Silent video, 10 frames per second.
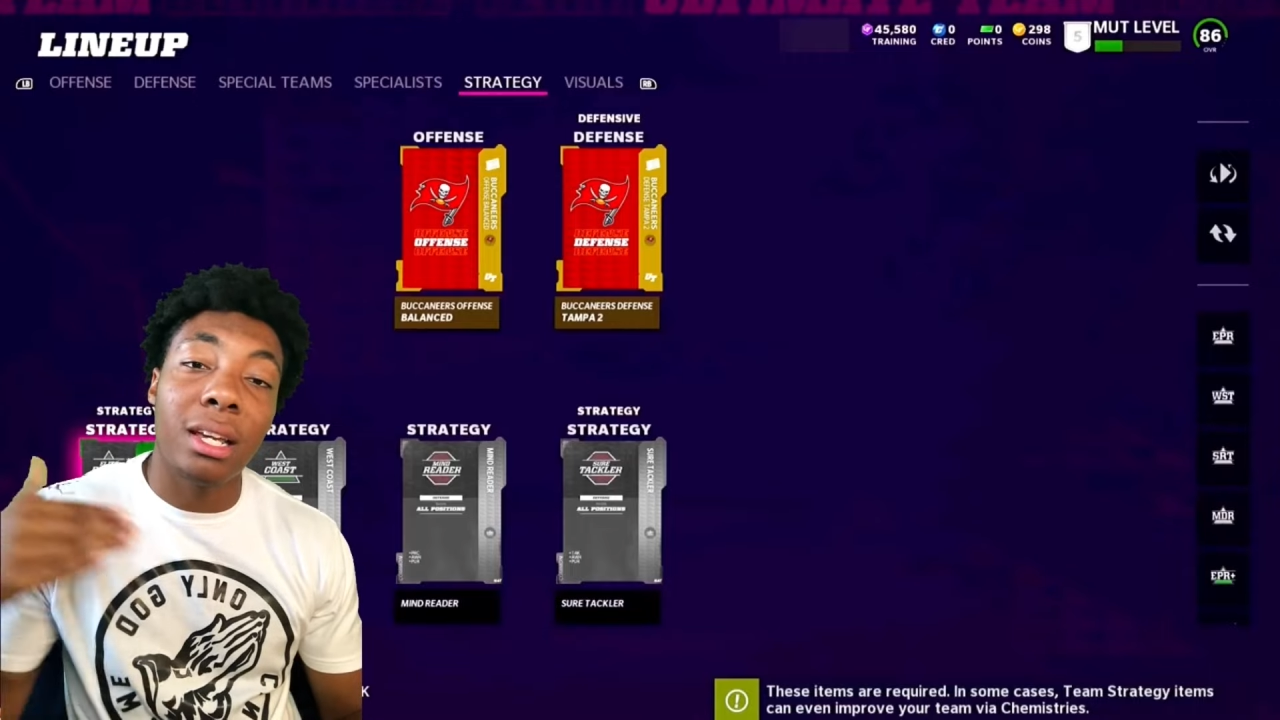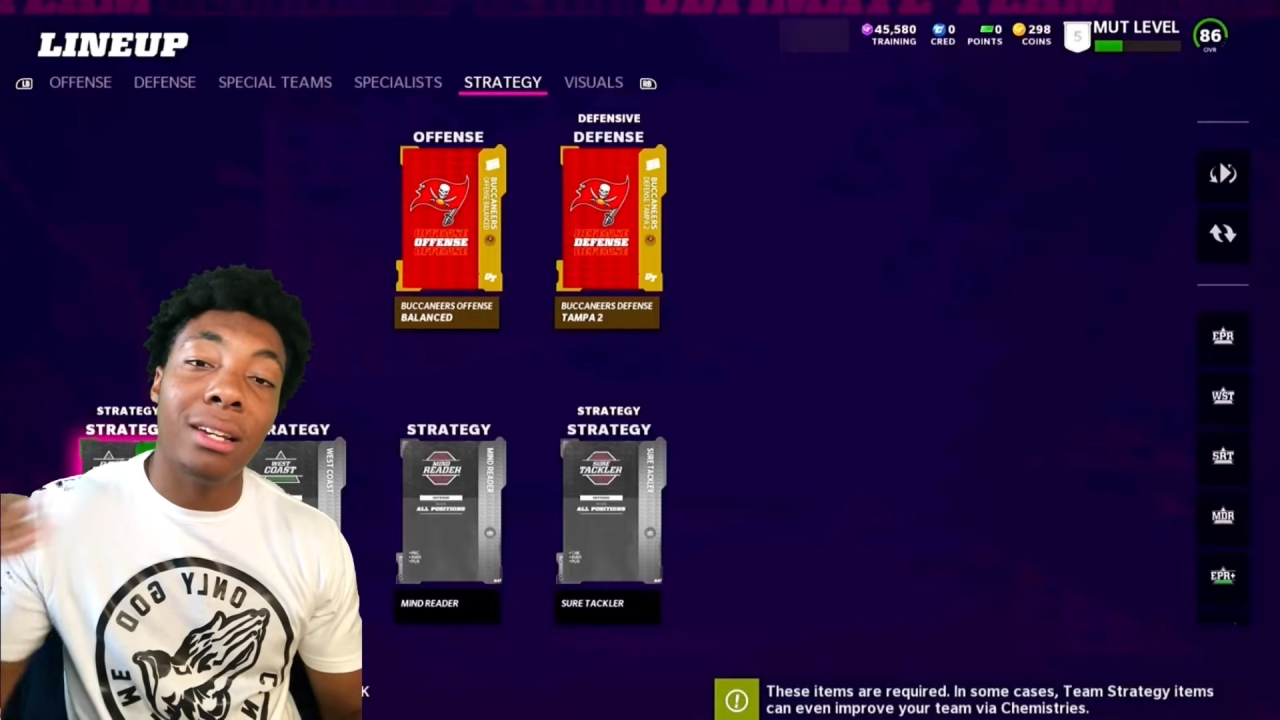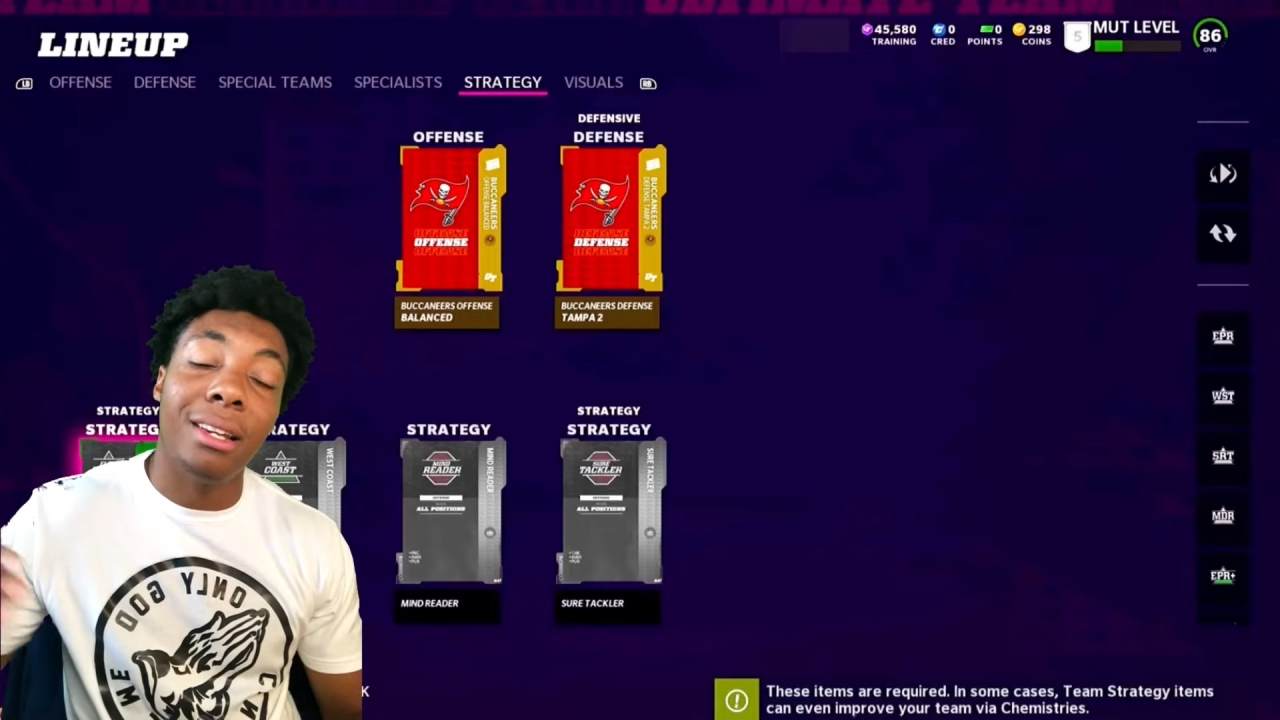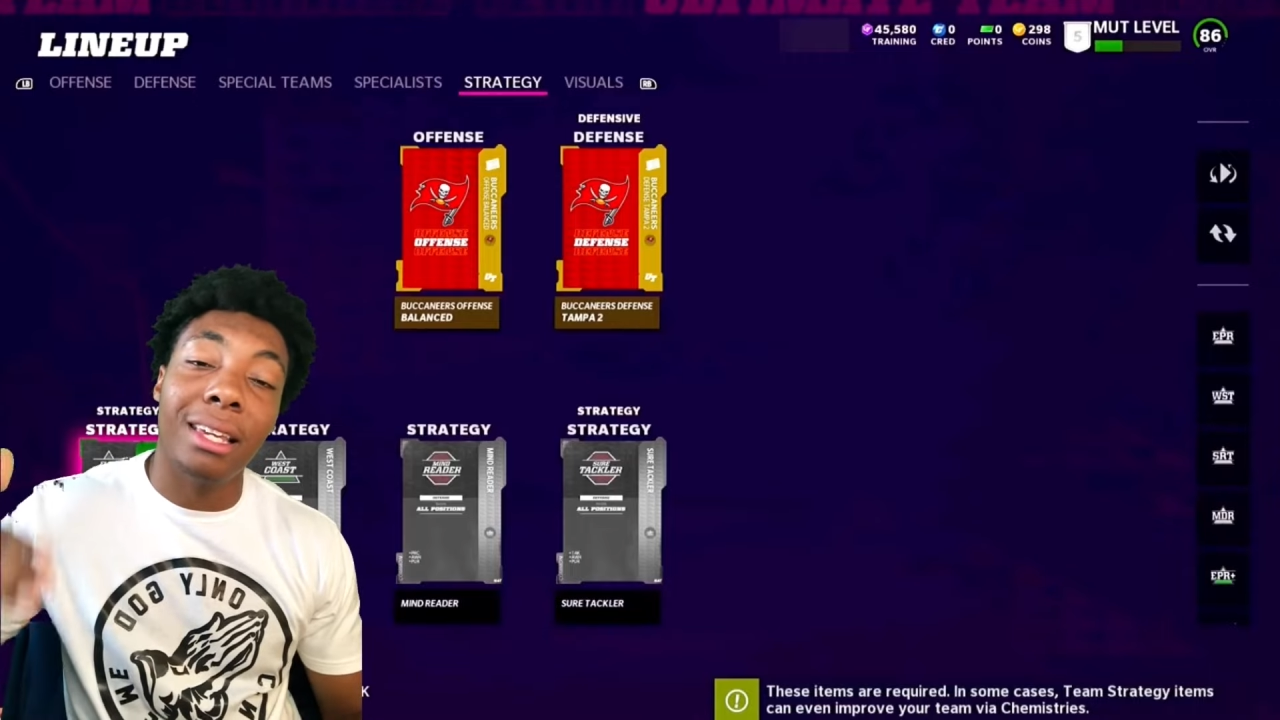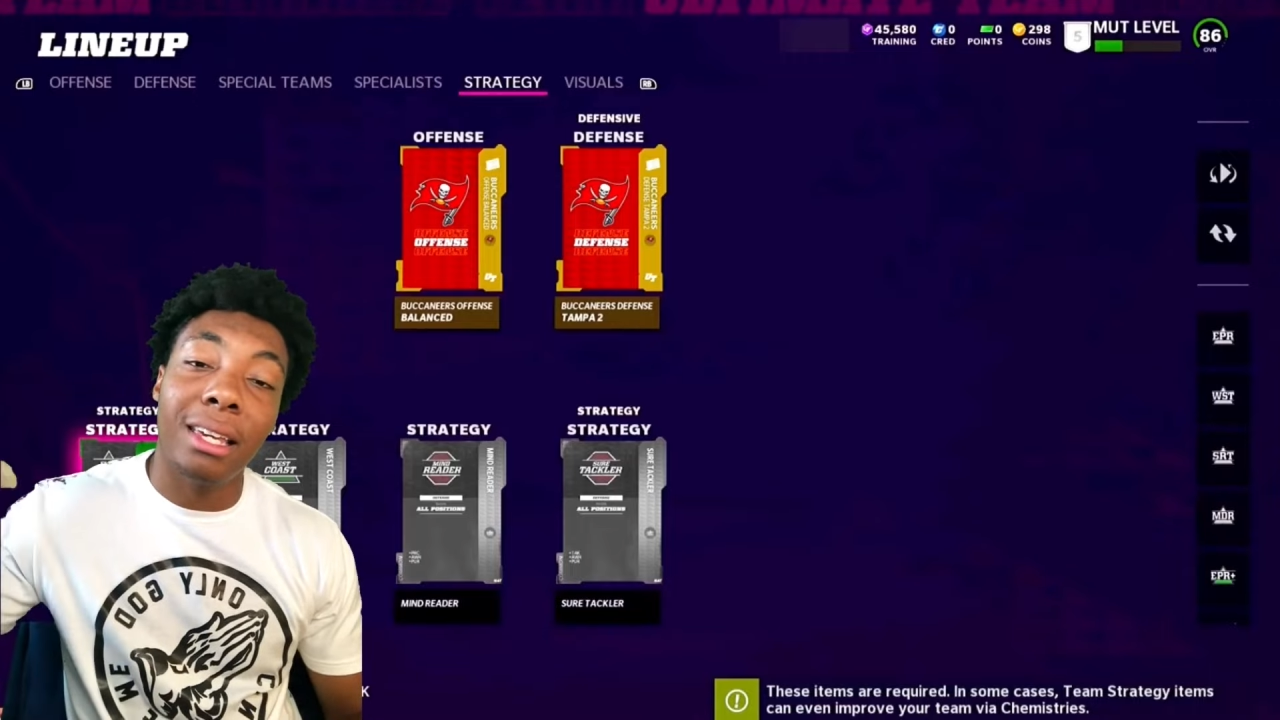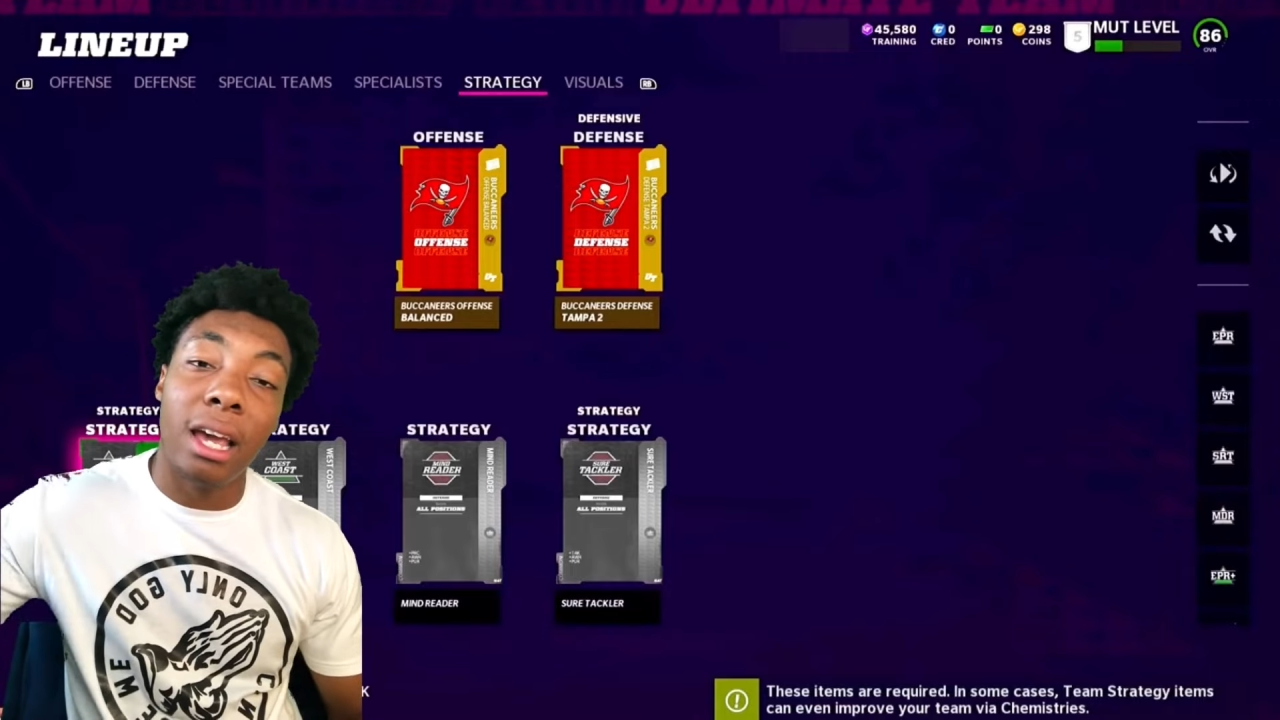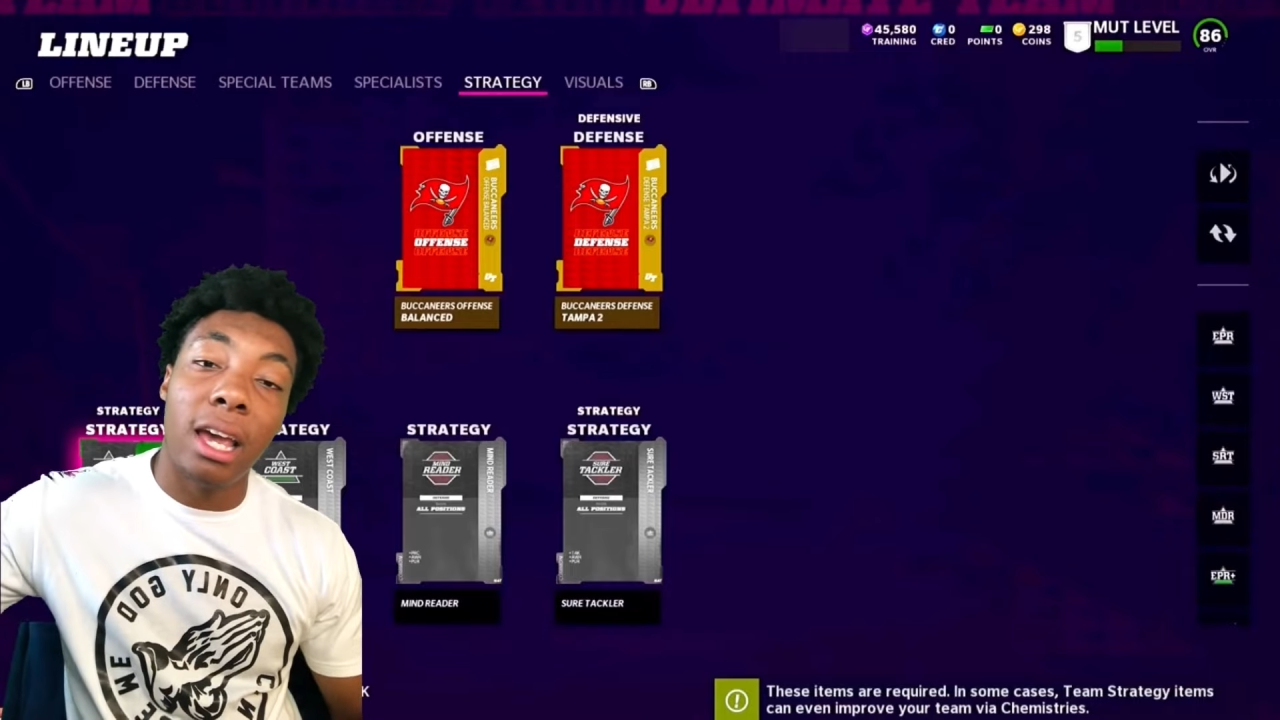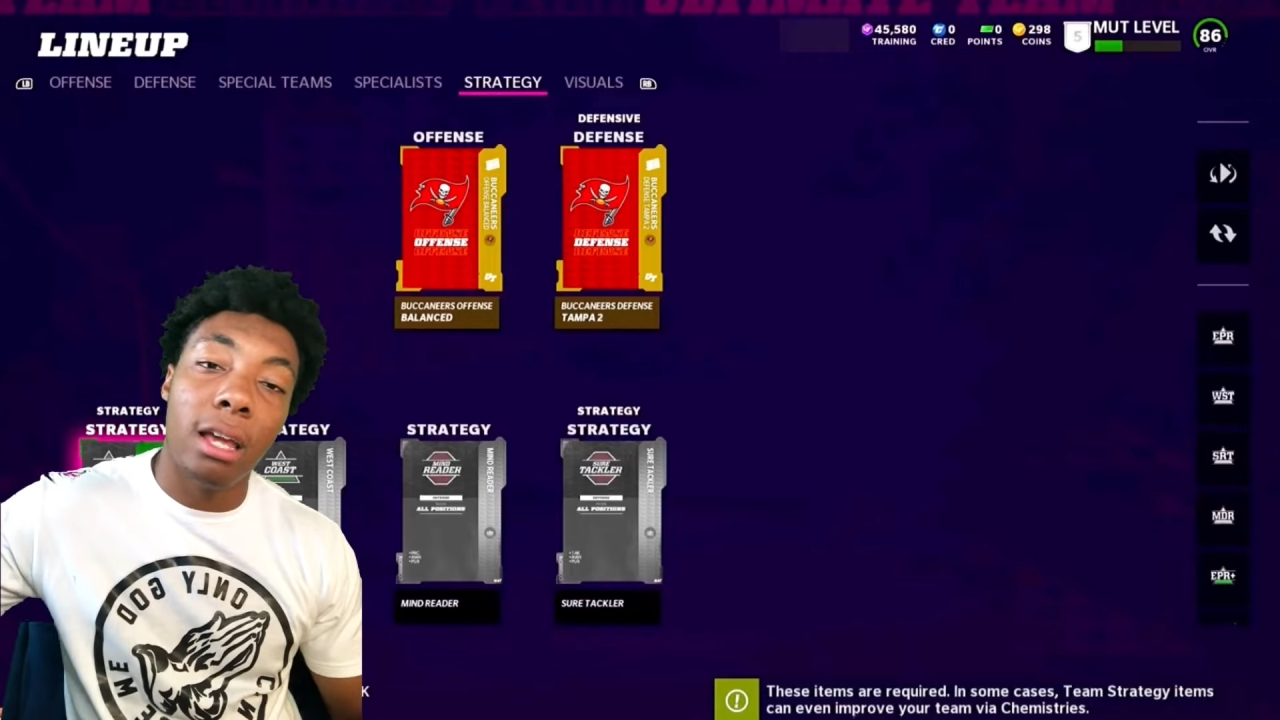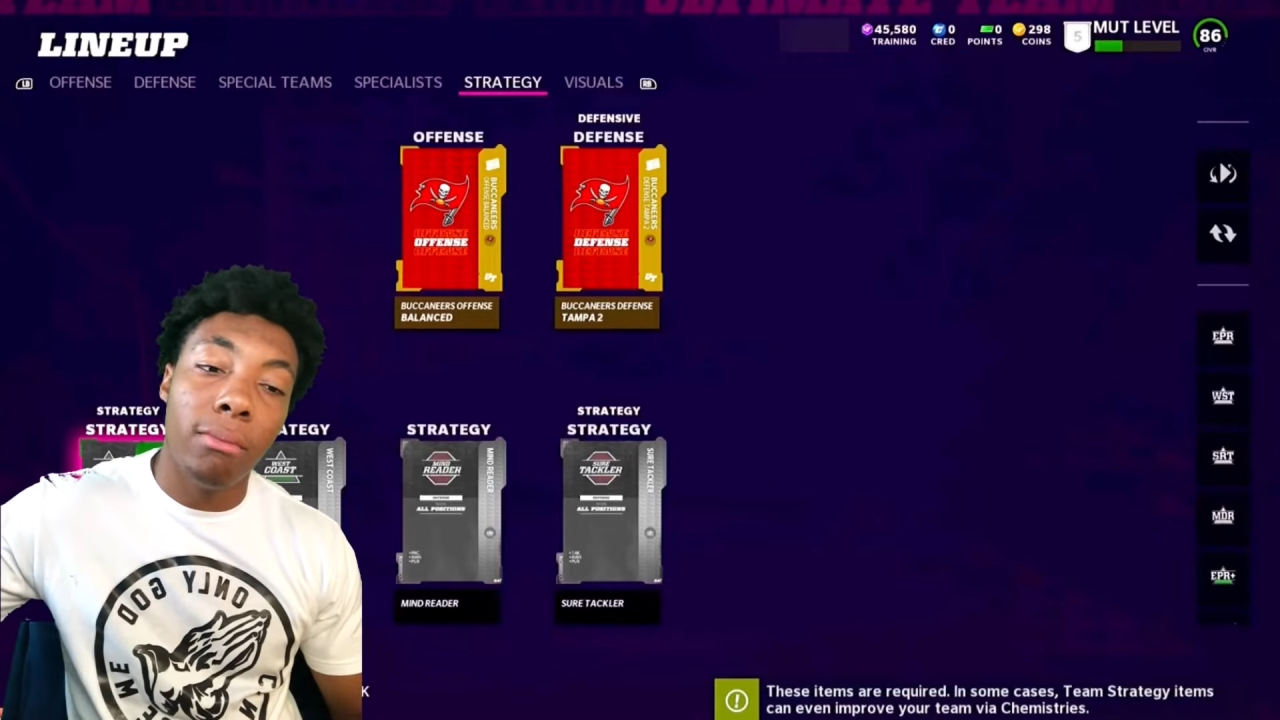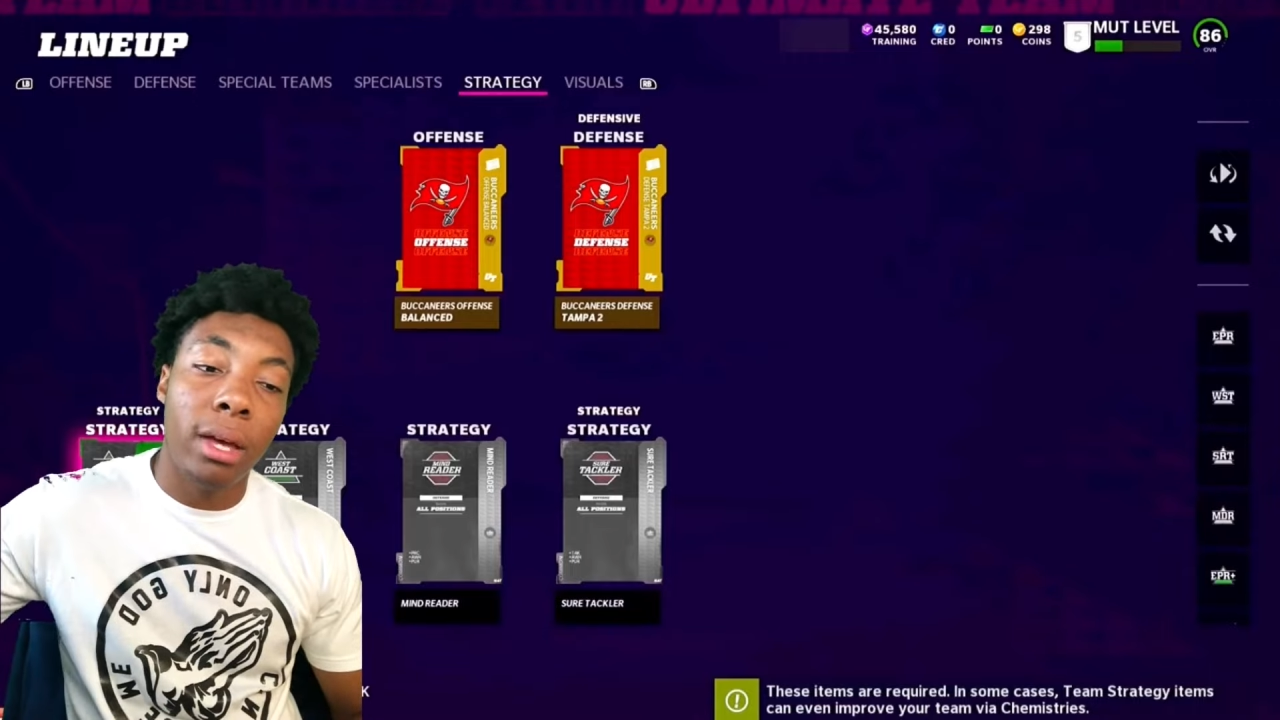end of the
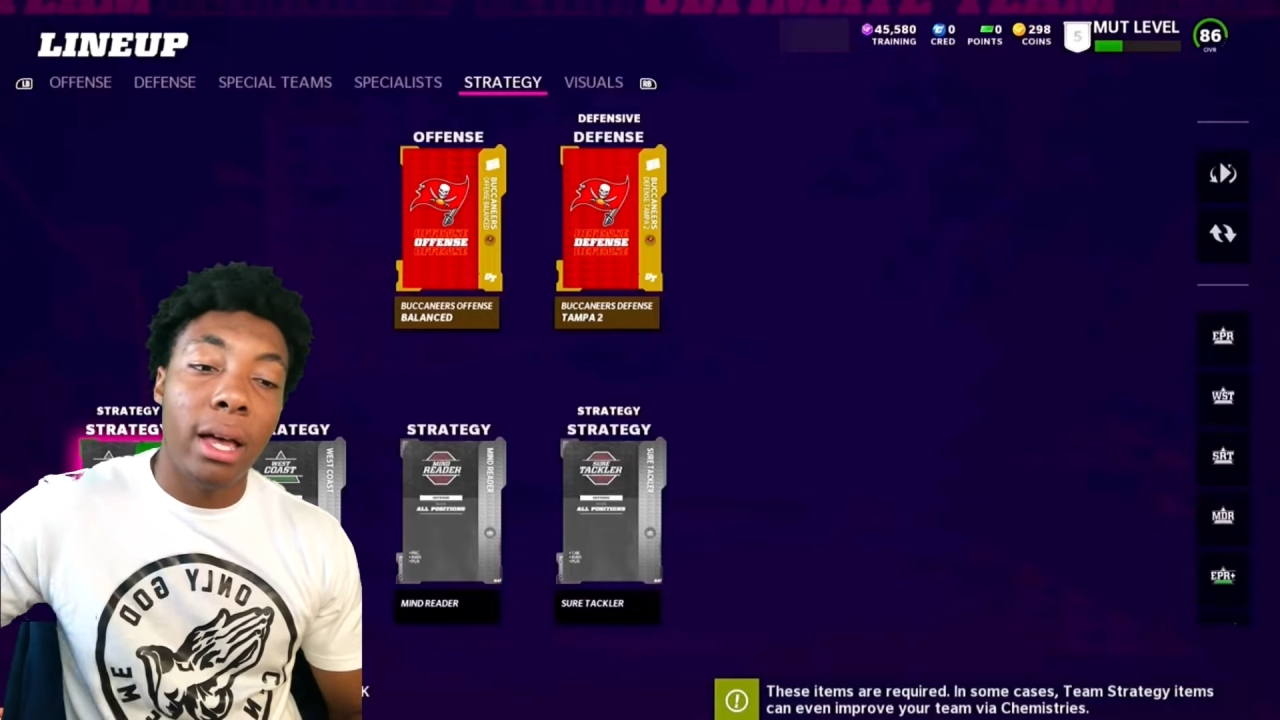game,